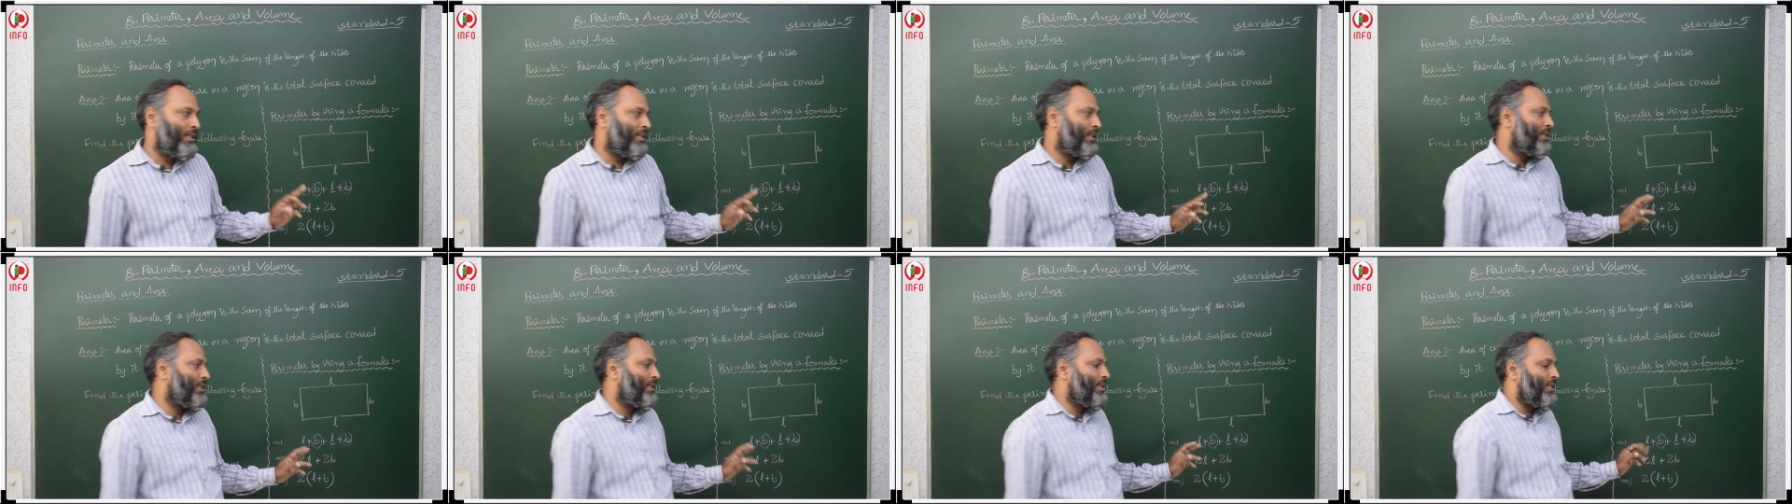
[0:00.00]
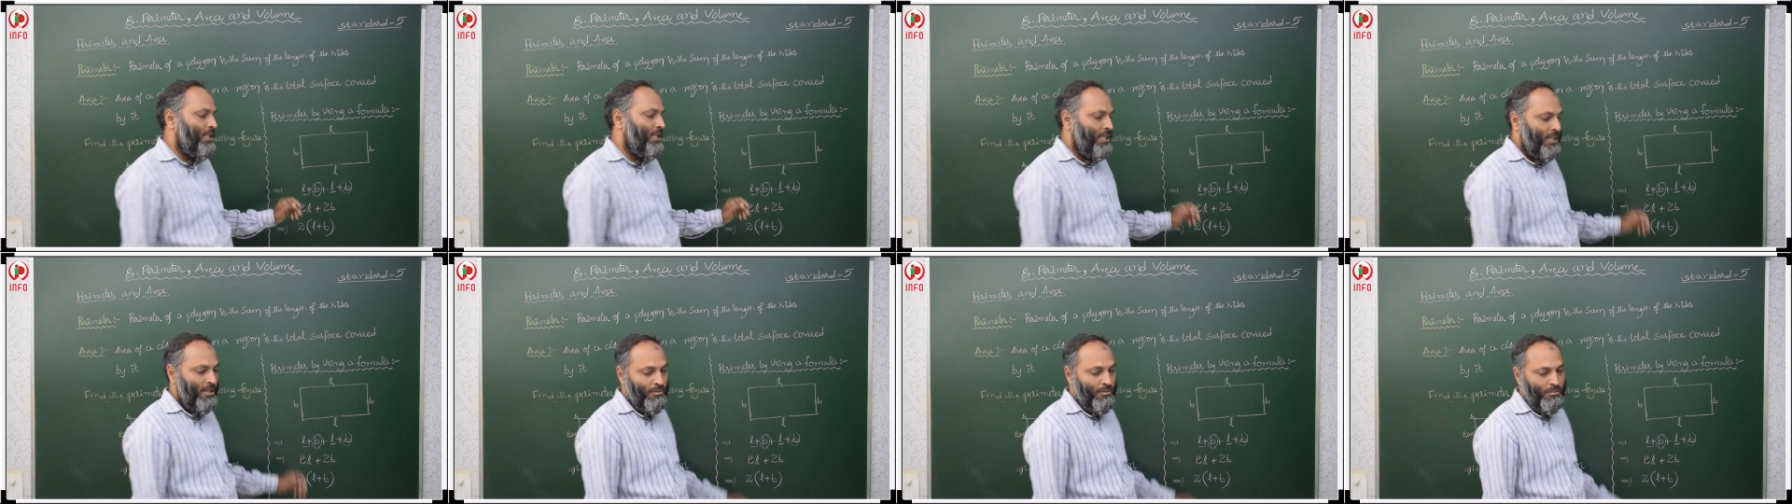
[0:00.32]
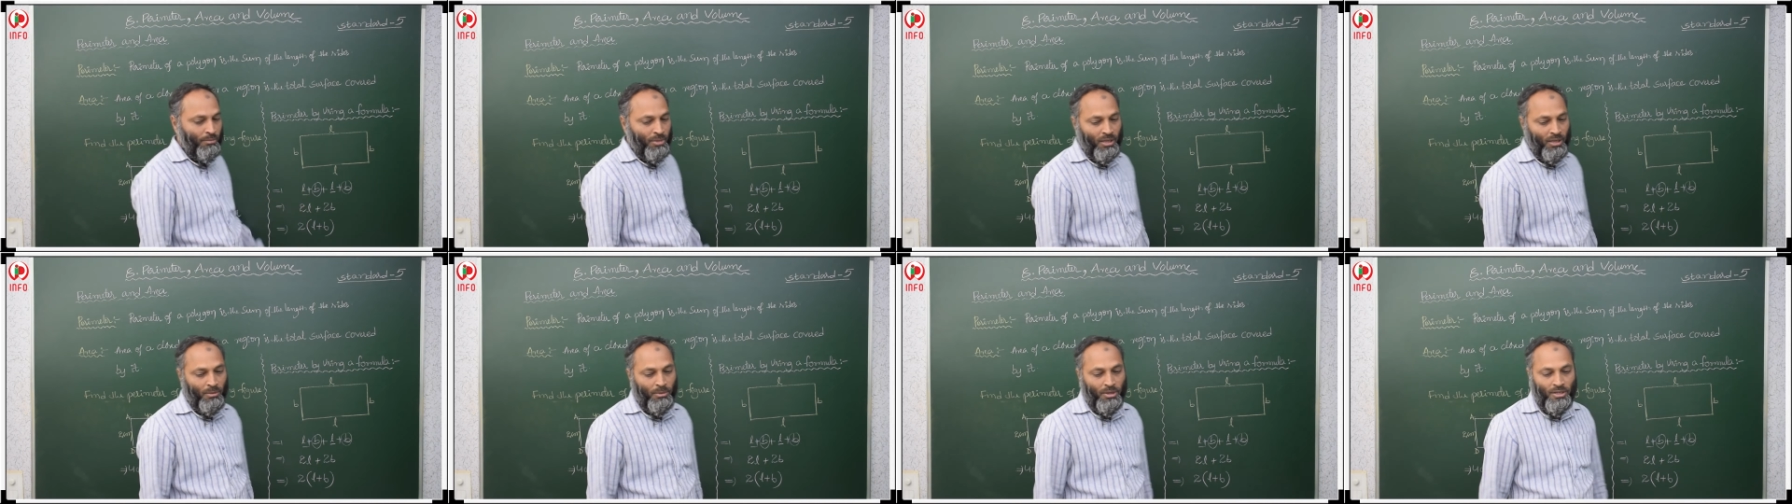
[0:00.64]
this is
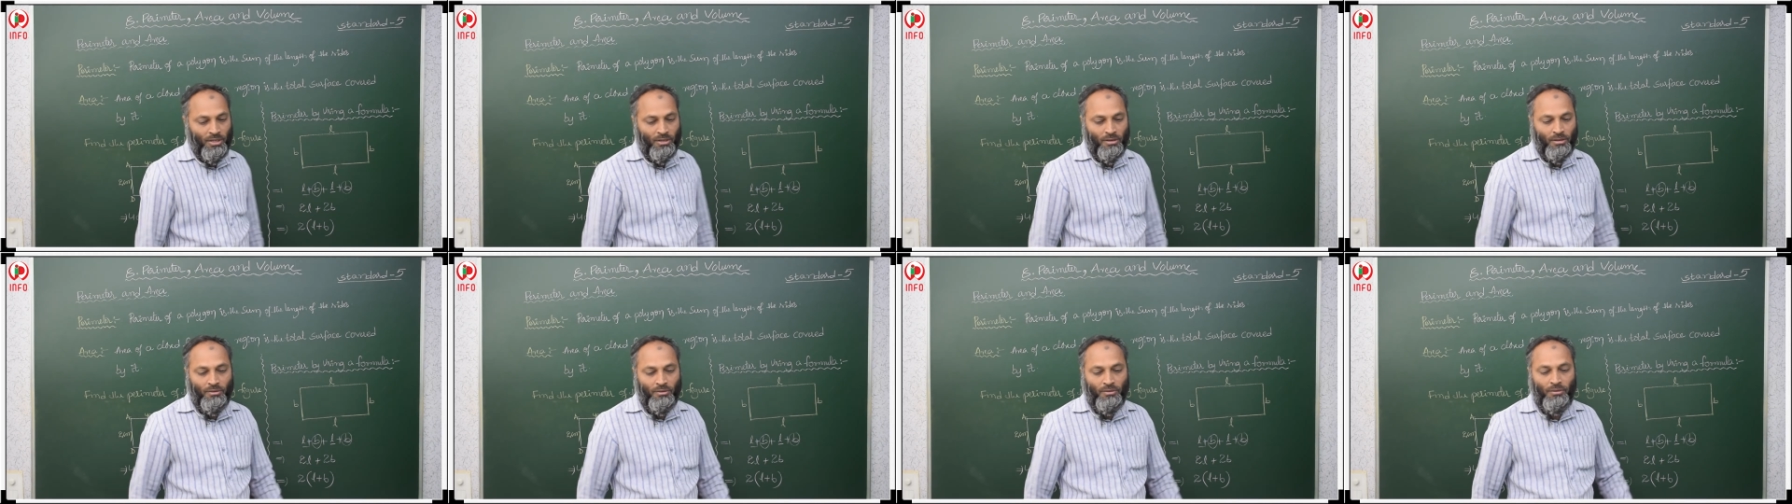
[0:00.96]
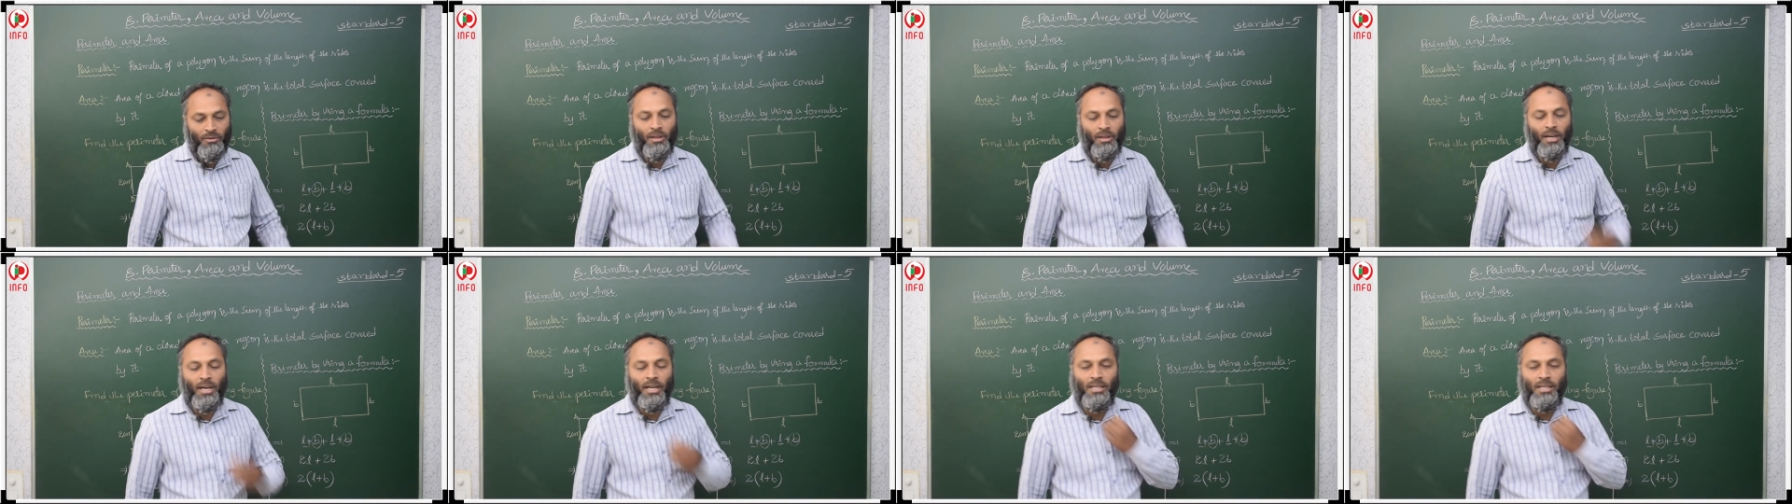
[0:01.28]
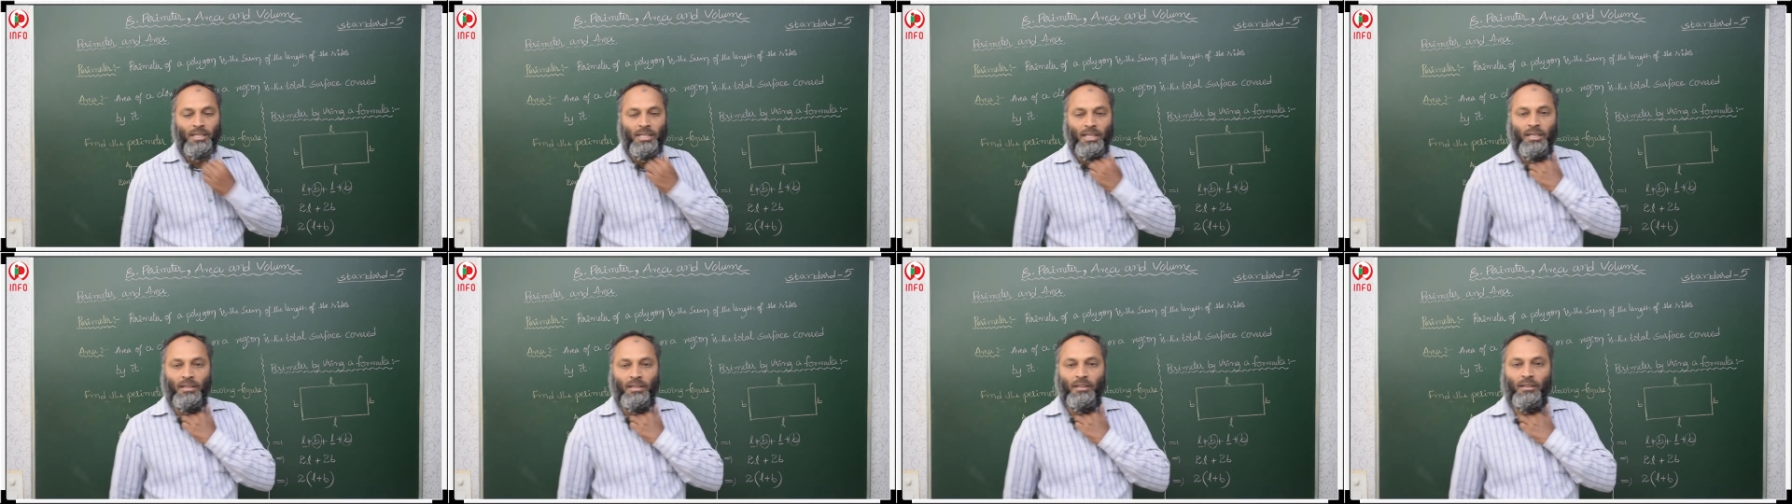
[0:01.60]
perimeter of
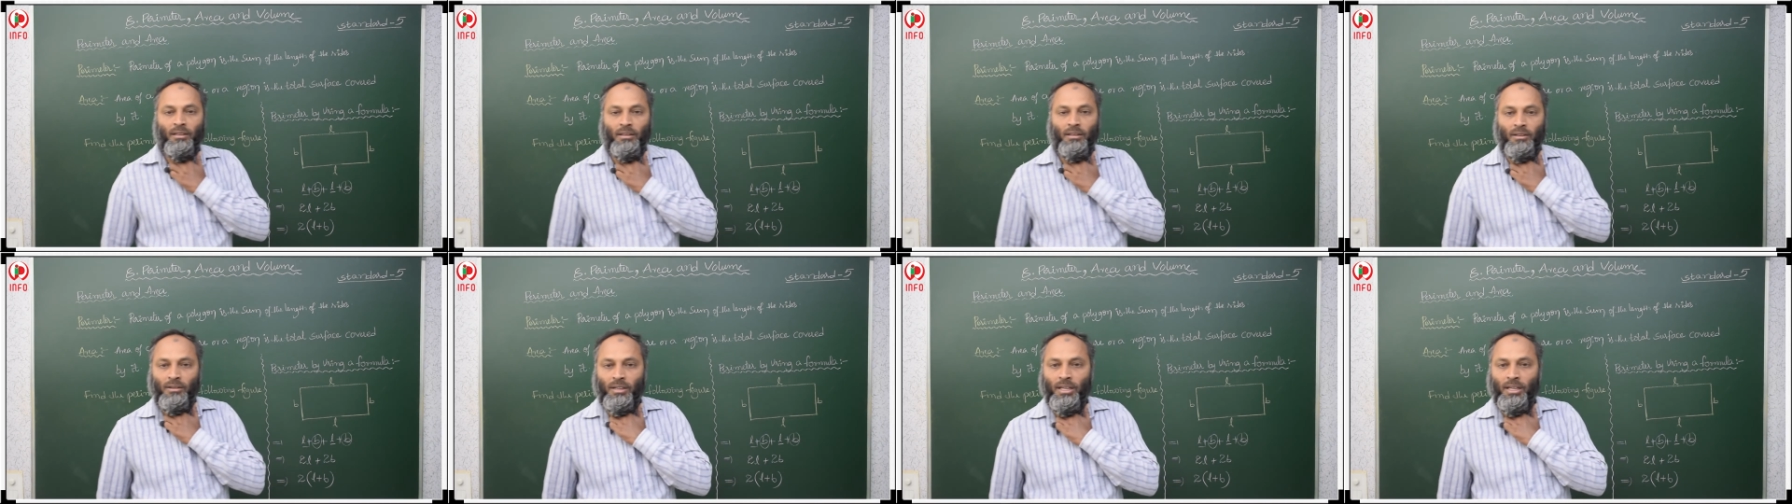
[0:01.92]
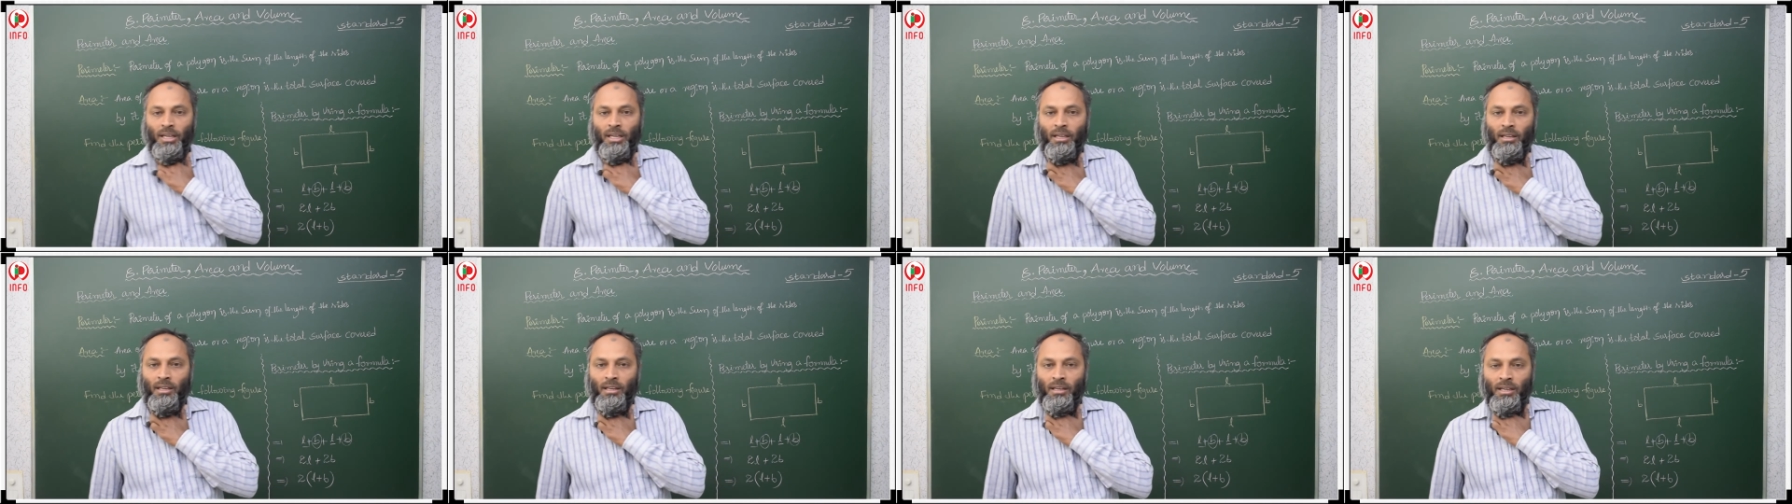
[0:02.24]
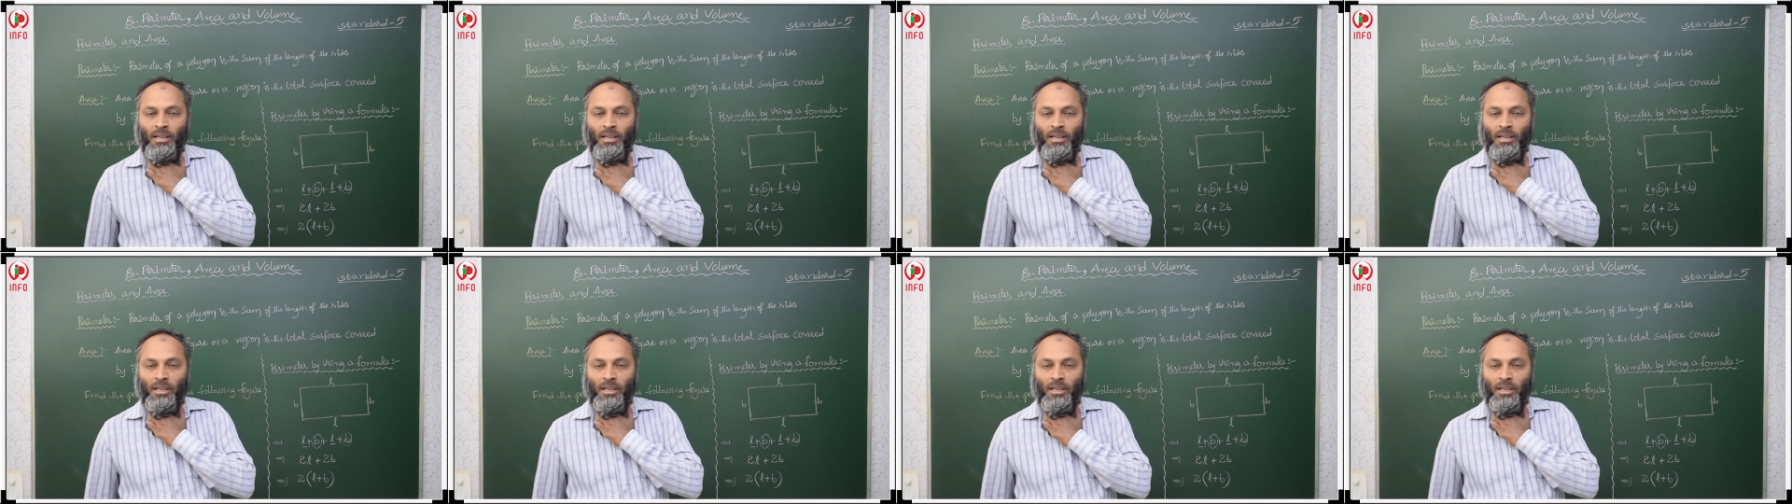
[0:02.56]
rectangle okay